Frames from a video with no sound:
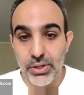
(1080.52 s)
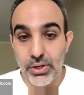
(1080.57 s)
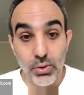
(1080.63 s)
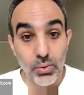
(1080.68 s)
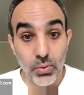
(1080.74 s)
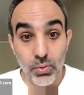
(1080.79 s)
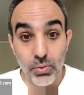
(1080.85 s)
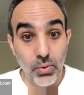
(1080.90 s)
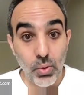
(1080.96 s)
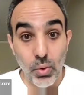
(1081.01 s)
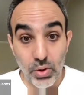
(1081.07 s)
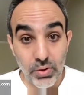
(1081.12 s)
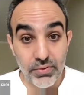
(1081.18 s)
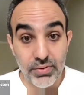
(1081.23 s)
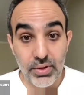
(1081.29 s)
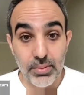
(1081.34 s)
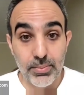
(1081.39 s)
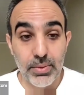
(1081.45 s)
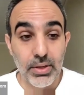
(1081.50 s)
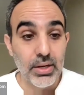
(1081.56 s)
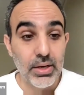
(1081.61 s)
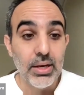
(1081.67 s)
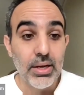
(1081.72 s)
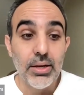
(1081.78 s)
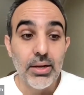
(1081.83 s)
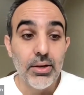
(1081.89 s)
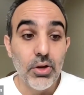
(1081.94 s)
We know all of them.
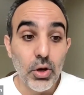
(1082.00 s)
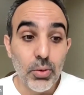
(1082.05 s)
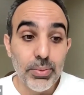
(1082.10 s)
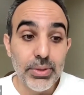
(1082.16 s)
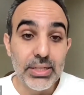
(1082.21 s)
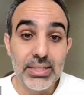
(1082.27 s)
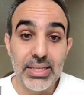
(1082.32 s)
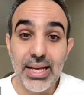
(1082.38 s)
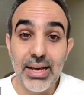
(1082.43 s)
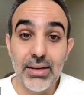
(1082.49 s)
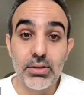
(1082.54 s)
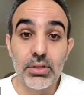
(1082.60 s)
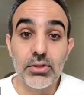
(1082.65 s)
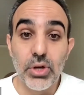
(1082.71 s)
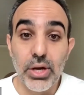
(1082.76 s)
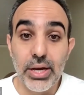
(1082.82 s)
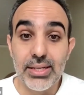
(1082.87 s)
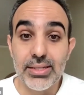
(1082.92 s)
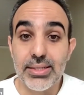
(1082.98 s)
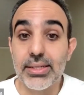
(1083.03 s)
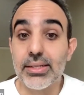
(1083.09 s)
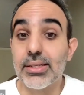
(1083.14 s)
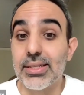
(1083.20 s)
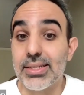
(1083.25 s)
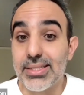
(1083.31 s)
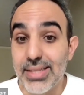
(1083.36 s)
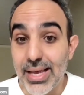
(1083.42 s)
Nobody's allowed to trade a
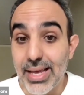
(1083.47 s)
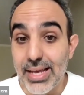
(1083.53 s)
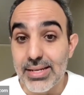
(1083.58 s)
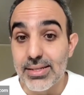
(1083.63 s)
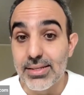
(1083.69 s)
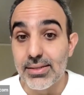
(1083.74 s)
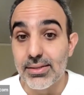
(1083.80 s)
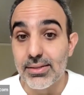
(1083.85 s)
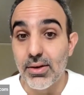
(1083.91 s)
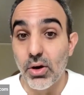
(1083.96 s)
single cent